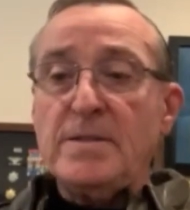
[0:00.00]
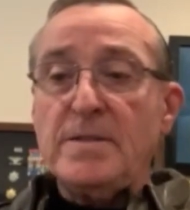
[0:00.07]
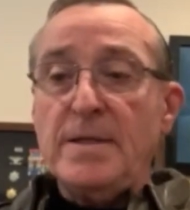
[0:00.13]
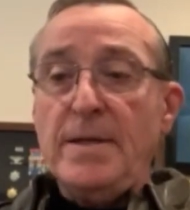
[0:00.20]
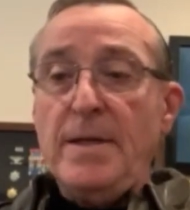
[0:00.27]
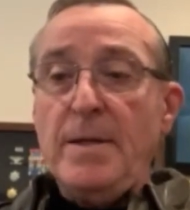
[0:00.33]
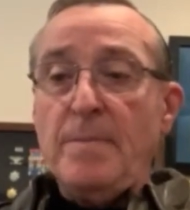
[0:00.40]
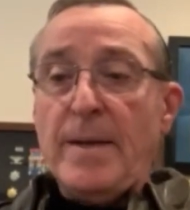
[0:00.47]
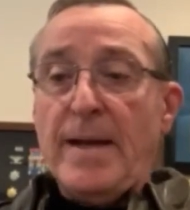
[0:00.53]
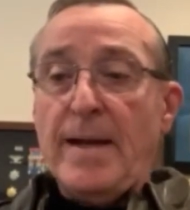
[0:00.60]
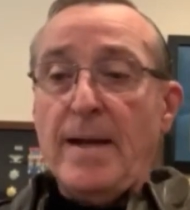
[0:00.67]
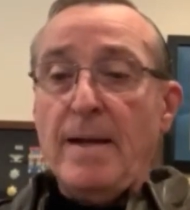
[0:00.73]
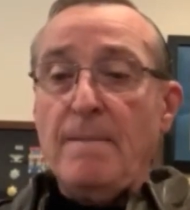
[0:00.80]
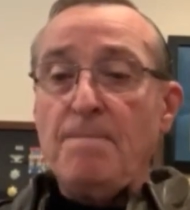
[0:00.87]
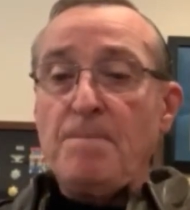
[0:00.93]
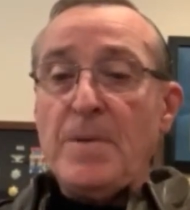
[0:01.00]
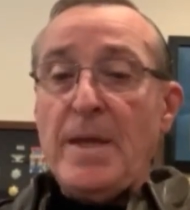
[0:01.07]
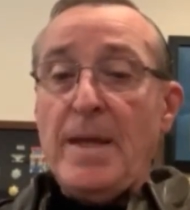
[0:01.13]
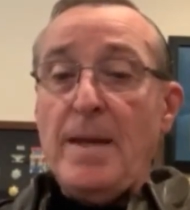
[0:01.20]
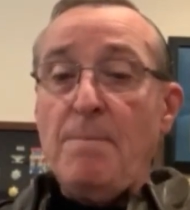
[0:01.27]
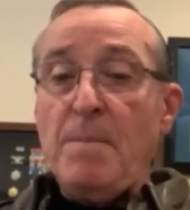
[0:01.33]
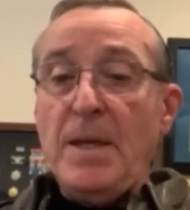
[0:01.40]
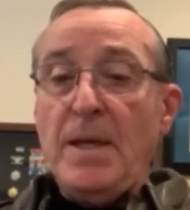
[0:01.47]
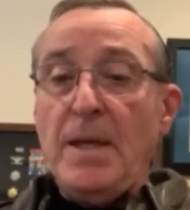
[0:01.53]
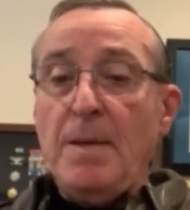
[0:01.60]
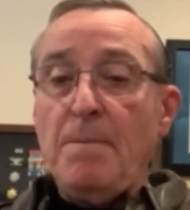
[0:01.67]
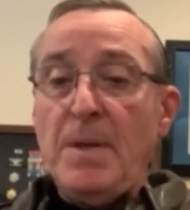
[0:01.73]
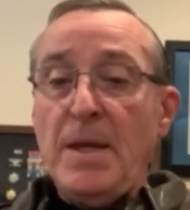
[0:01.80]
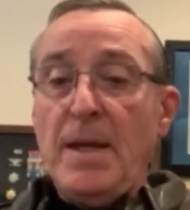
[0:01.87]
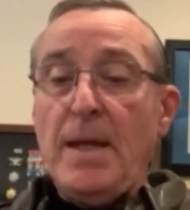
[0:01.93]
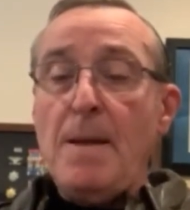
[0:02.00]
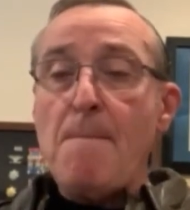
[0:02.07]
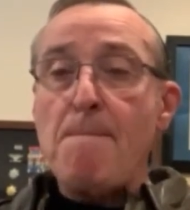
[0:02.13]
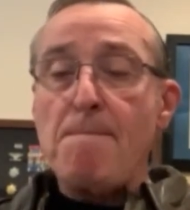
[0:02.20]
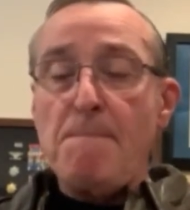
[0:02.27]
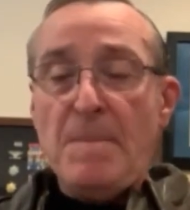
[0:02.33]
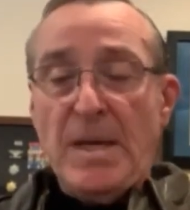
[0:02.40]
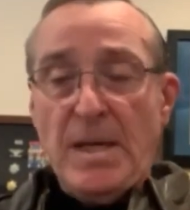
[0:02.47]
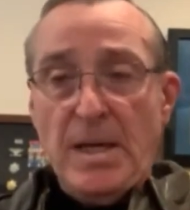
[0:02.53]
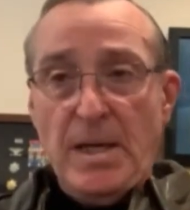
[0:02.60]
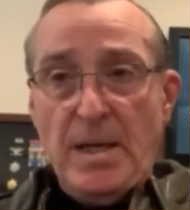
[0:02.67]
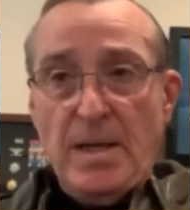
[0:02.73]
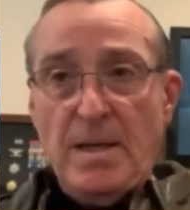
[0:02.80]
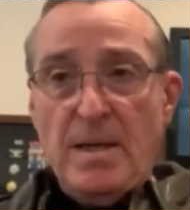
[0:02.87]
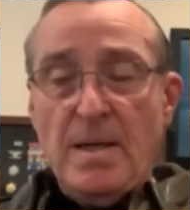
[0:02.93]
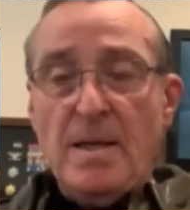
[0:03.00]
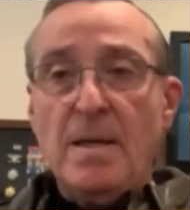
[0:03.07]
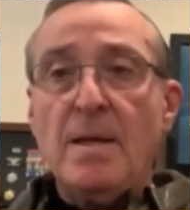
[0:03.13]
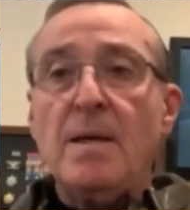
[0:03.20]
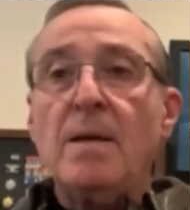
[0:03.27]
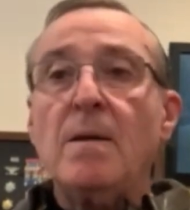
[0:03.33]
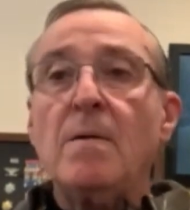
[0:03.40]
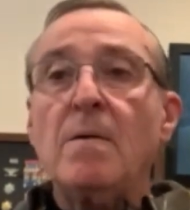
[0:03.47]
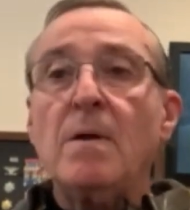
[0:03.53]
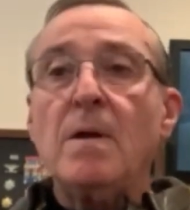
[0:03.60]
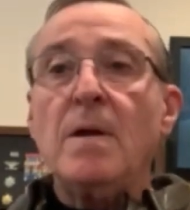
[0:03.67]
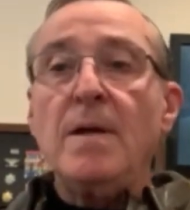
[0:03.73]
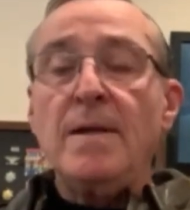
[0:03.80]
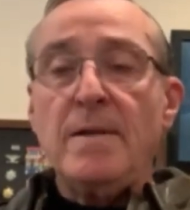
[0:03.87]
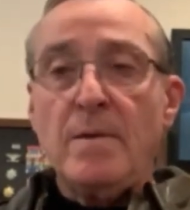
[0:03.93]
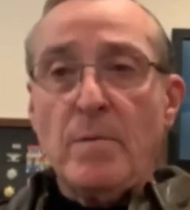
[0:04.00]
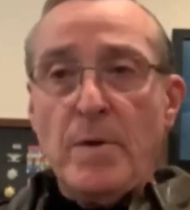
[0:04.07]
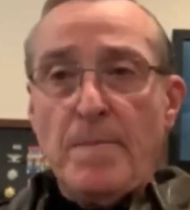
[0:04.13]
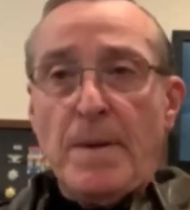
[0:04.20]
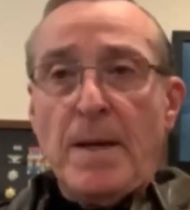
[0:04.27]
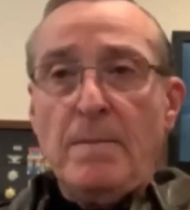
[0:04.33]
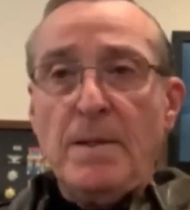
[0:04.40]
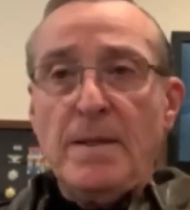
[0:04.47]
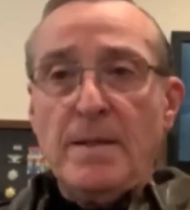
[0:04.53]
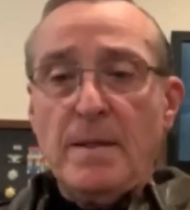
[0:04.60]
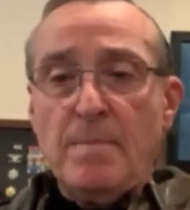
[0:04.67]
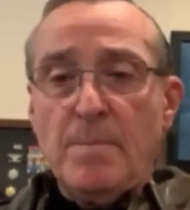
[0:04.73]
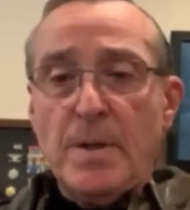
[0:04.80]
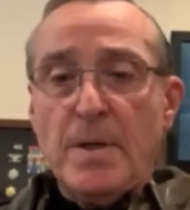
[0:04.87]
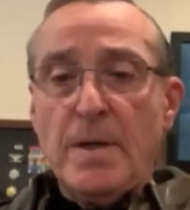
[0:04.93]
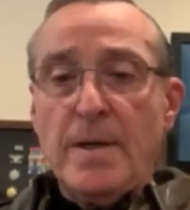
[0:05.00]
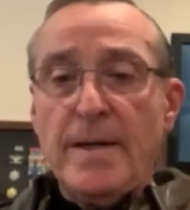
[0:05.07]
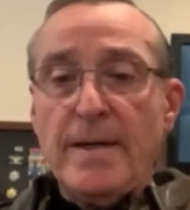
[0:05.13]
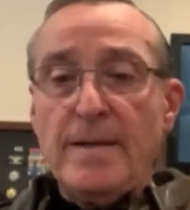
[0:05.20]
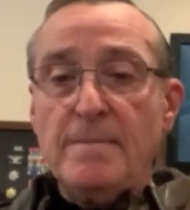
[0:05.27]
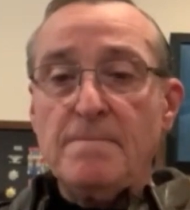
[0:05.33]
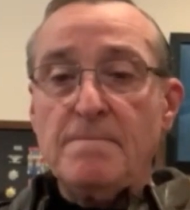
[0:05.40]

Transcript: Sidney Powell, and many, many, many in the Republican Party.